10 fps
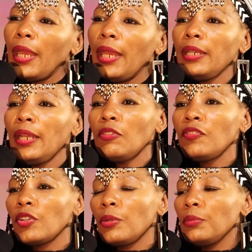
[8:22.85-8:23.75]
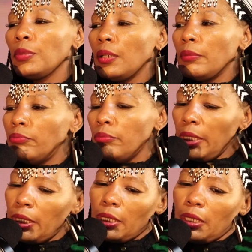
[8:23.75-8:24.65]
And now from
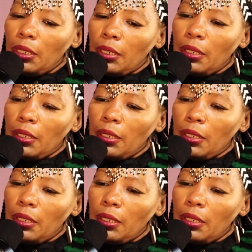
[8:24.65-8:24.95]
me